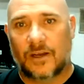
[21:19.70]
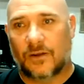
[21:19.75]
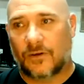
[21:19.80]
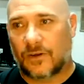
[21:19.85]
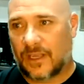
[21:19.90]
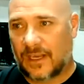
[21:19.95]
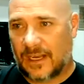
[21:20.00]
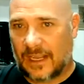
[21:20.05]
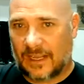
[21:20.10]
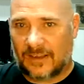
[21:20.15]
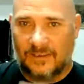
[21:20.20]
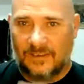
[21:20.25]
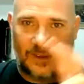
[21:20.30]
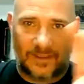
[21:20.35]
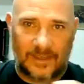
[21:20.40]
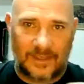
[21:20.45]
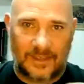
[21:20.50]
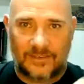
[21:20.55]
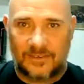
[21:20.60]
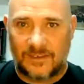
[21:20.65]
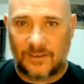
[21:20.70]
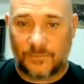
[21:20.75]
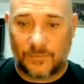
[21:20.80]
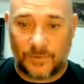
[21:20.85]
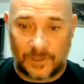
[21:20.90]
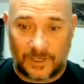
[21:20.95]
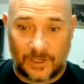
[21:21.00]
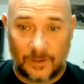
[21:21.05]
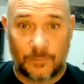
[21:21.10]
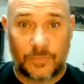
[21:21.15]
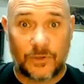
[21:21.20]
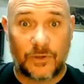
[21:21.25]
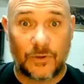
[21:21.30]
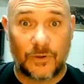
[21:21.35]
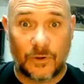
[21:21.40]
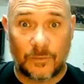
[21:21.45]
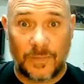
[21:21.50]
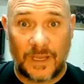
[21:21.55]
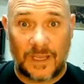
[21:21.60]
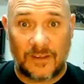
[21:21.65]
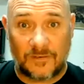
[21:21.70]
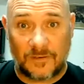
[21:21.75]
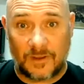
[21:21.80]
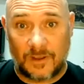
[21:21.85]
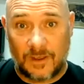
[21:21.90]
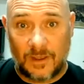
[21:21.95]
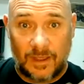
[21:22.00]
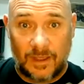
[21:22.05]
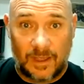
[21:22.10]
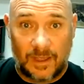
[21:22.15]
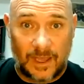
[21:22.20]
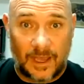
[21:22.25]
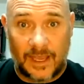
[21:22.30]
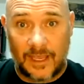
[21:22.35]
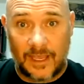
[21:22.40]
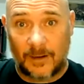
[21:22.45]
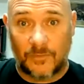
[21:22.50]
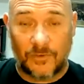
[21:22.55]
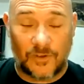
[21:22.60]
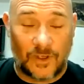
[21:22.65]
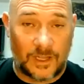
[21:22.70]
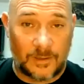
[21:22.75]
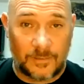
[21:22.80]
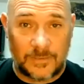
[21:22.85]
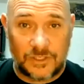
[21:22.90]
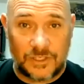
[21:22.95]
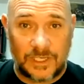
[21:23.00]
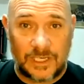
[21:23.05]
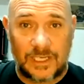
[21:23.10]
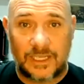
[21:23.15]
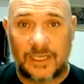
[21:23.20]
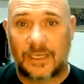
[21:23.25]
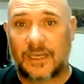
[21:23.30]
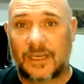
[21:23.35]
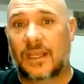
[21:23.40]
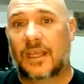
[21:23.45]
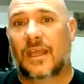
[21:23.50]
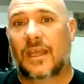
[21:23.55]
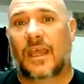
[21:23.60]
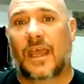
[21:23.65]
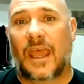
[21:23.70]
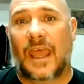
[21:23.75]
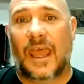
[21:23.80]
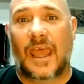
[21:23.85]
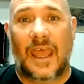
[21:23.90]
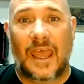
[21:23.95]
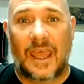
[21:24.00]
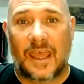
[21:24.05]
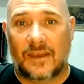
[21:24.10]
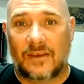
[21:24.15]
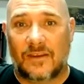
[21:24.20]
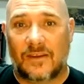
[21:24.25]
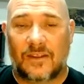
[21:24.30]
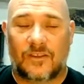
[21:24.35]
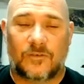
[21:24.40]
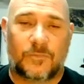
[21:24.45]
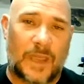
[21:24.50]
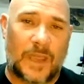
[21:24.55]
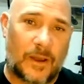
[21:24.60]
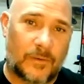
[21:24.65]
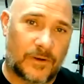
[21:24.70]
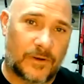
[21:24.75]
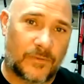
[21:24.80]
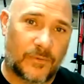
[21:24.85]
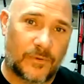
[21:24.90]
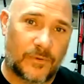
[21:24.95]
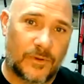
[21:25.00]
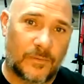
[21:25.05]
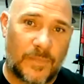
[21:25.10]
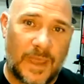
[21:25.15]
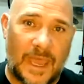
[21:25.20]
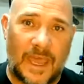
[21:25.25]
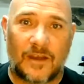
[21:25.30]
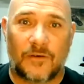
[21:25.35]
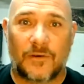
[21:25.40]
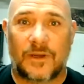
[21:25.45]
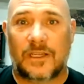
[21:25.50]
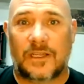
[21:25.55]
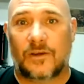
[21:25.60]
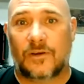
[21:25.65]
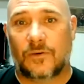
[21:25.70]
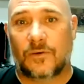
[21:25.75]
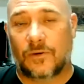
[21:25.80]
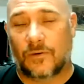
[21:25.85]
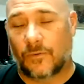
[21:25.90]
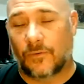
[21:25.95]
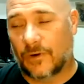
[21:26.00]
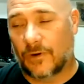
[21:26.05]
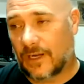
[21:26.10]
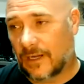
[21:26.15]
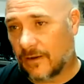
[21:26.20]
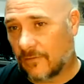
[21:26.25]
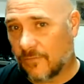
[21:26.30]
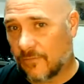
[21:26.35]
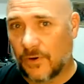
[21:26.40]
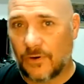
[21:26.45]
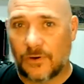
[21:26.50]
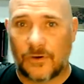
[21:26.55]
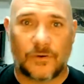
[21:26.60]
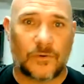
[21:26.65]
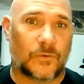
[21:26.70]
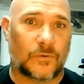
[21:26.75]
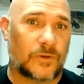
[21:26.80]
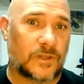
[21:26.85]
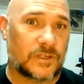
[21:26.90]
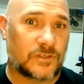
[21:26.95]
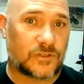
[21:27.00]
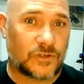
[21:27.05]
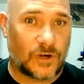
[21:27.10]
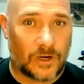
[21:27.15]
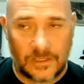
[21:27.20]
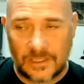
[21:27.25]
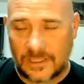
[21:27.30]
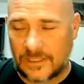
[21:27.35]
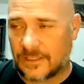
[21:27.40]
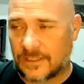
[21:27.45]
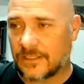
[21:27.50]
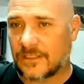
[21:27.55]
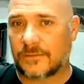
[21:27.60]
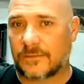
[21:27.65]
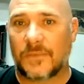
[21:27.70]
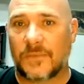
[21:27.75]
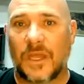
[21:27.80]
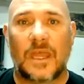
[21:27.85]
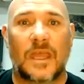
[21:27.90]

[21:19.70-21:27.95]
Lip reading: connects to these different computer-based items on the machine and is powered through the battery or an inverter or the charging system.